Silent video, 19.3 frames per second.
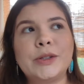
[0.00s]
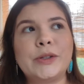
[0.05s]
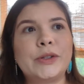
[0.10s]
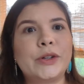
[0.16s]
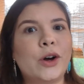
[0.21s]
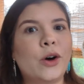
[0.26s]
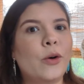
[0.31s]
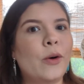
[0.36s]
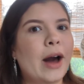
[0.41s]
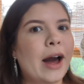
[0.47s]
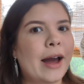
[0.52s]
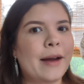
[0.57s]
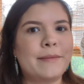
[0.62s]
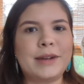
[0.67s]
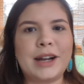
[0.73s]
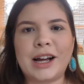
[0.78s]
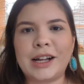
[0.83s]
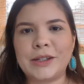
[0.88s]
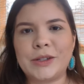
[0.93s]
So
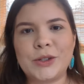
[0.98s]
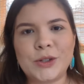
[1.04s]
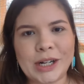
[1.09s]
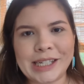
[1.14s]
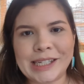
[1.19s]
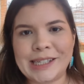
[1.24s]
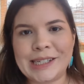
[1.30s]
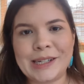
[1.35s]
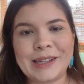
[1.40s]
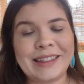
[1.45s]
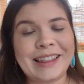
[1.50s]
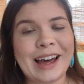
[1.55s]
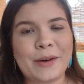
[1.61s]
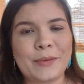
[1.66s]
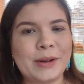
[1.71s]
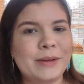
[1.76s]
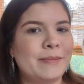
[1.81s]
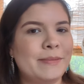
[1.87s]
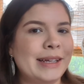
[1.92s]
I'm not stressed
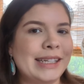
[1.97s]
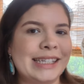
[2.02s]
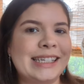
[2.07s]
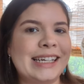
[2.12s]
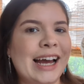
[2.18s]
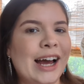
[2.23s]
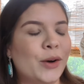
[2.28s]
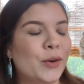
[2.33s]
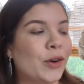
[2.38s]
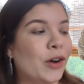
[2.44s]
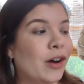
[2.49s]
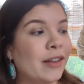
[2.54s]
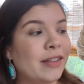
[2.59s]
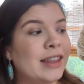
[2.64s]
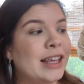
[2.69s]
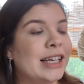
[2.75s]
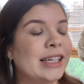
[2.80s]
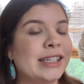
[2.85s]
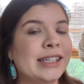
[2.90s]
that we missed out
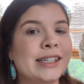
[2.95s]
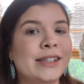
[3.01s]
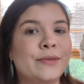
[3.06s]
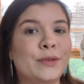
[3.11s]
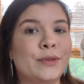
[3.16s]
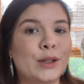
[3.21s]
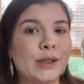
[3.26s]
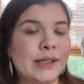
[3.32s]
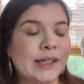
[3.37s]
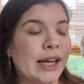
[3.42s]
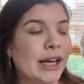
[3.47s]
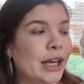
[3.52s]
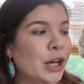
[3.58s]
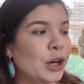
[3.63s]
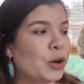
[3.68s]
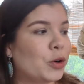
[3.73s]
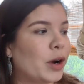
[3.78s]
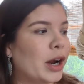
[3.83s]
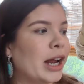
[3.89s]
on this for second